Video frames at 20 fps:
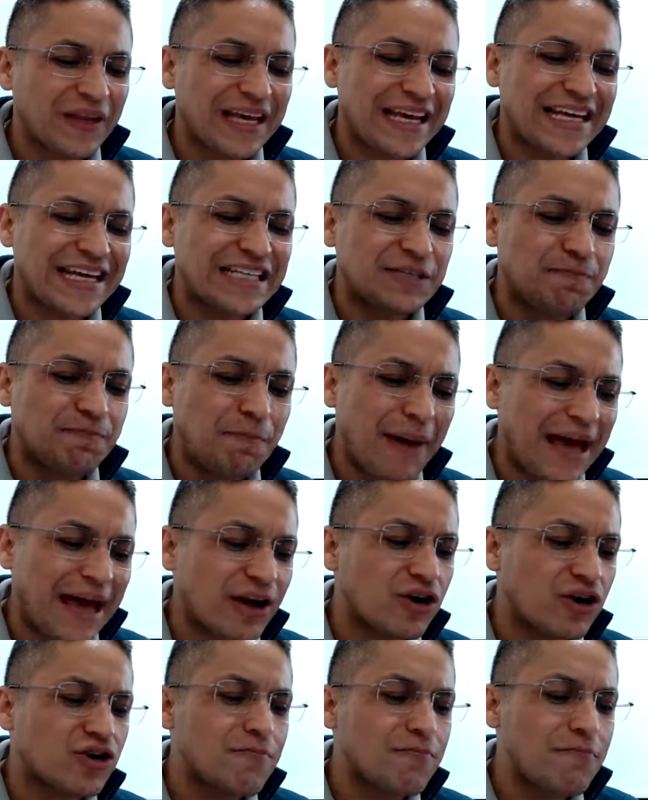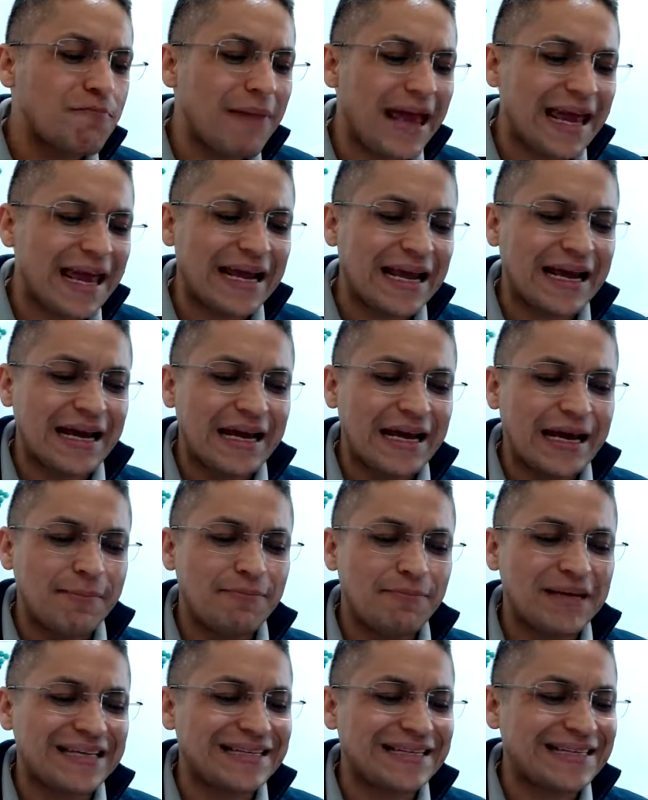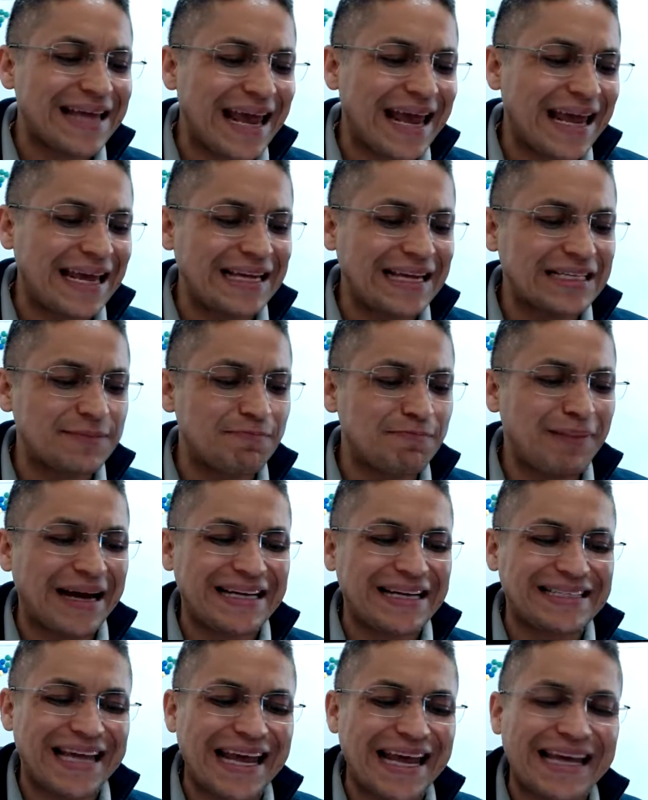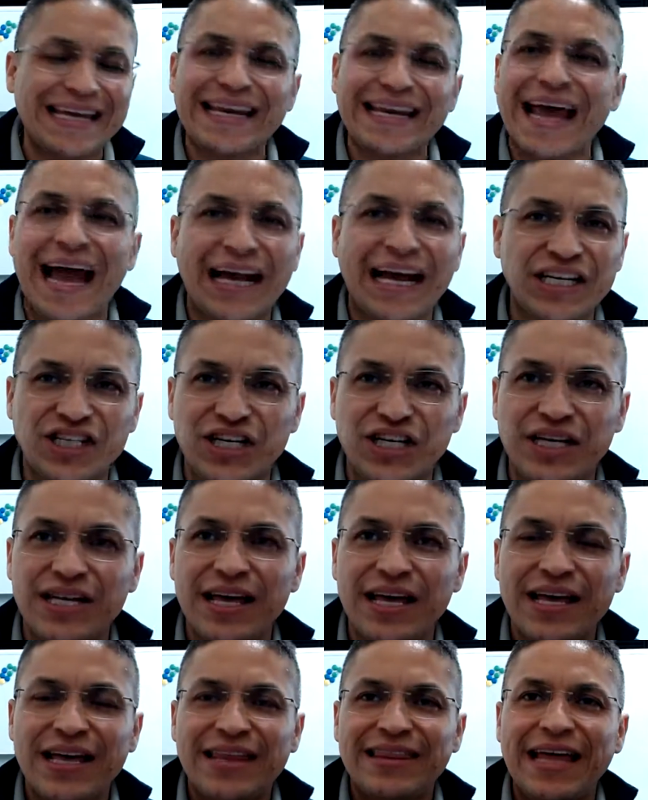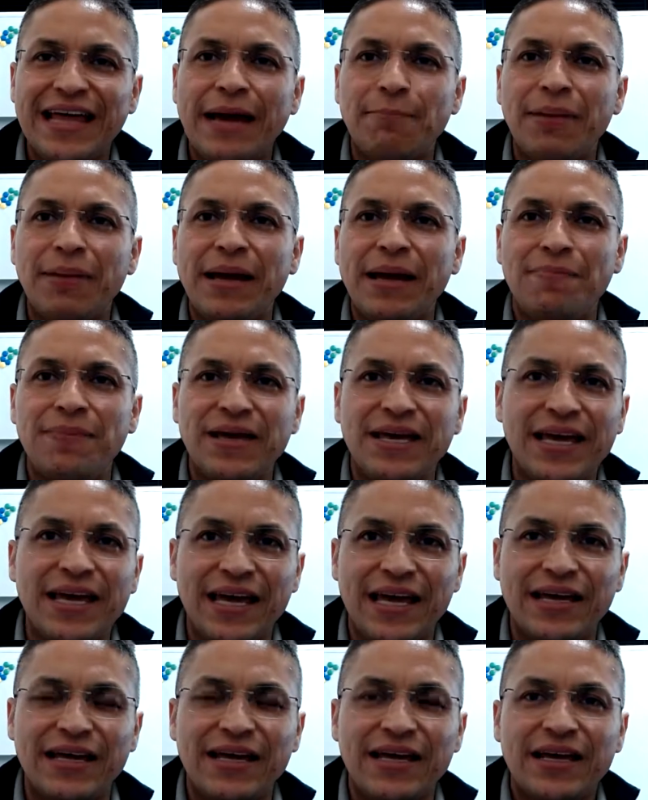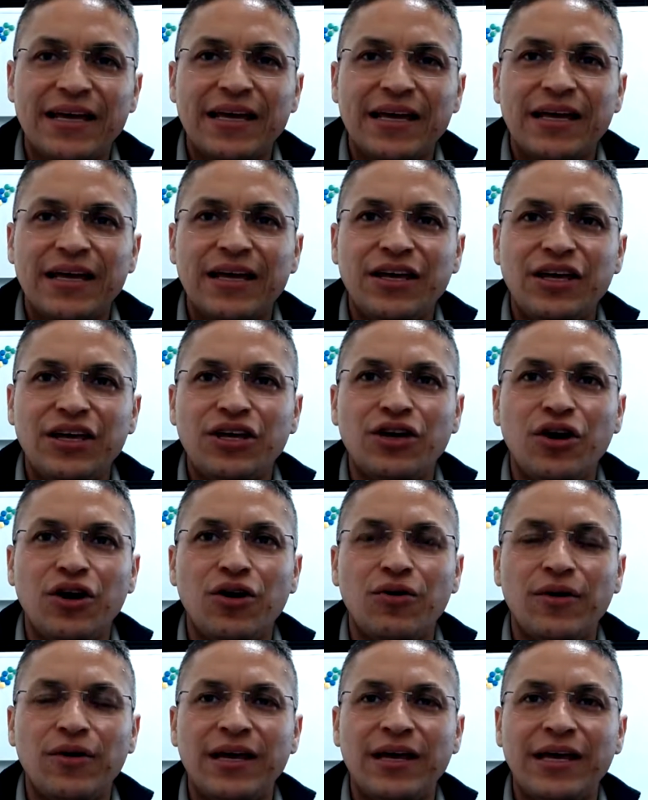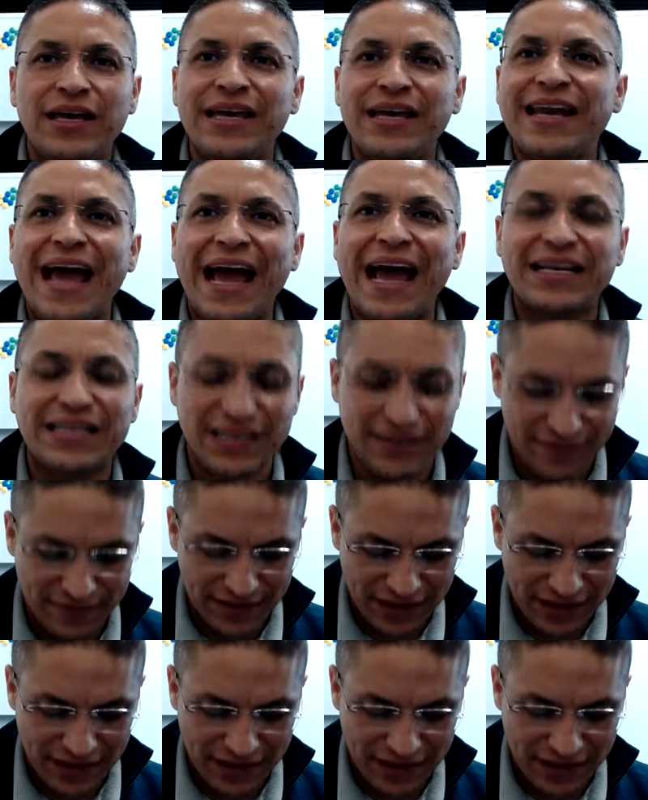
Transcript: It's better to make mistakes by taking action than by being inactive.